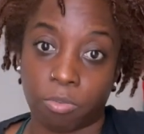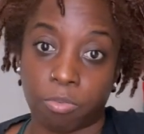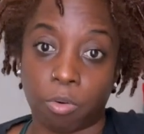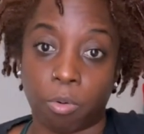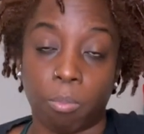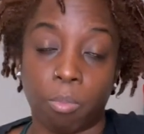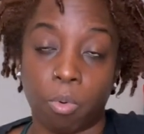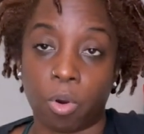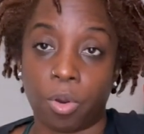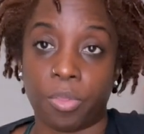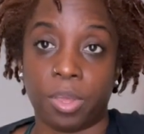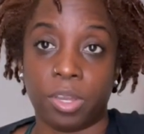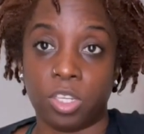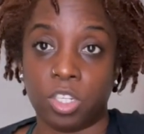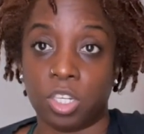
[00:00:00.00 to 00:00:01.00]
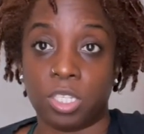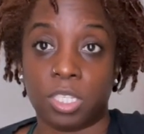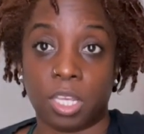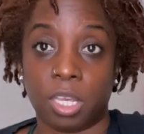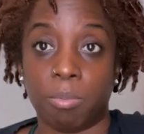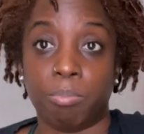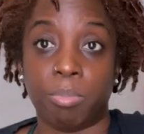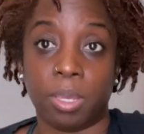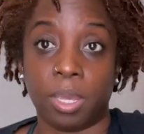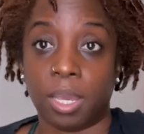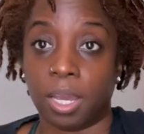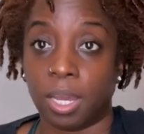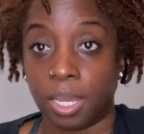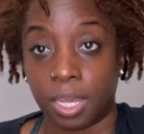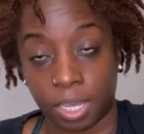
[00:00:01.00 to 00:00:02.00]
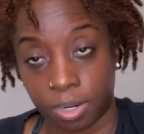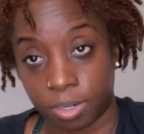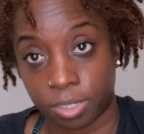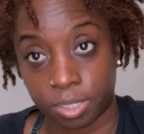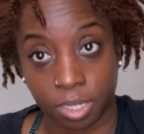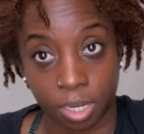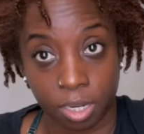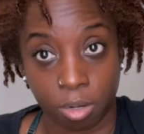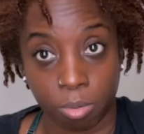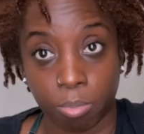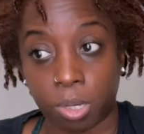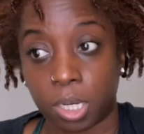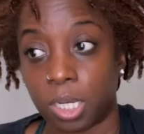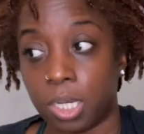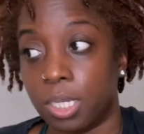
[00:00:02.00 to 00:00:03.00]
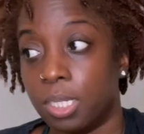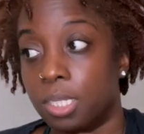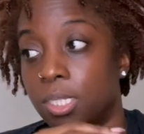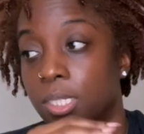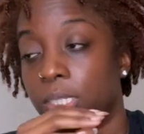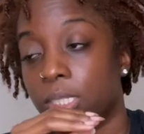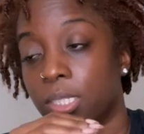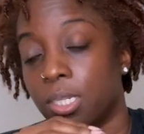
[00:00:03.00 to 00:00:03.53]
for more than just it being a hairstyle, because